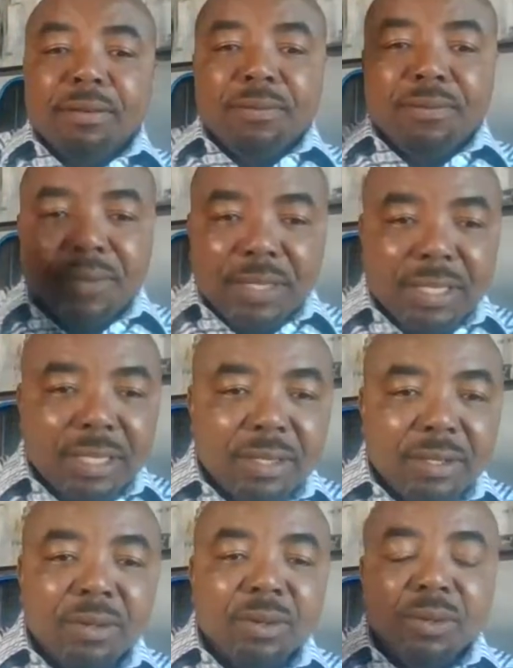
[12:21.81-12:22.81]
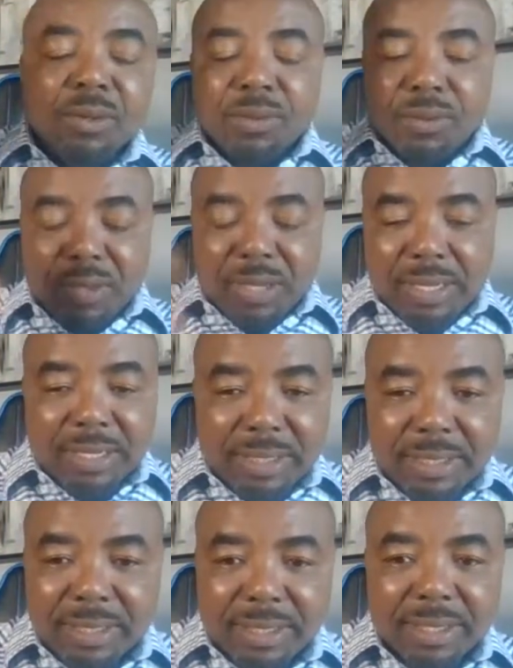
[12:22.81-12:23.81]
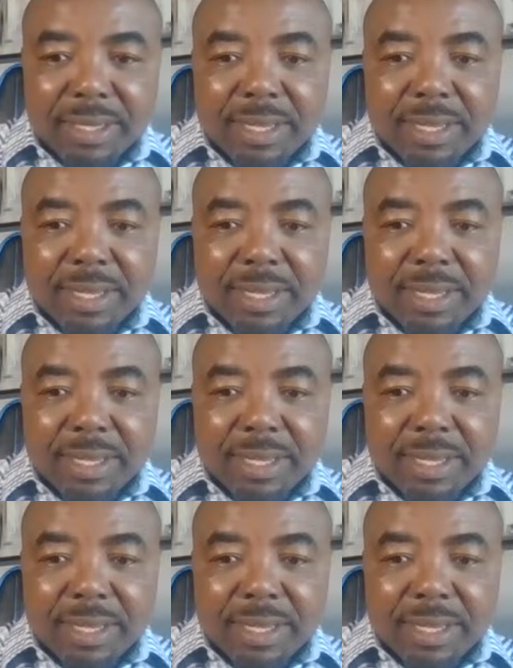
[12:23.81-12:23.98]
physical things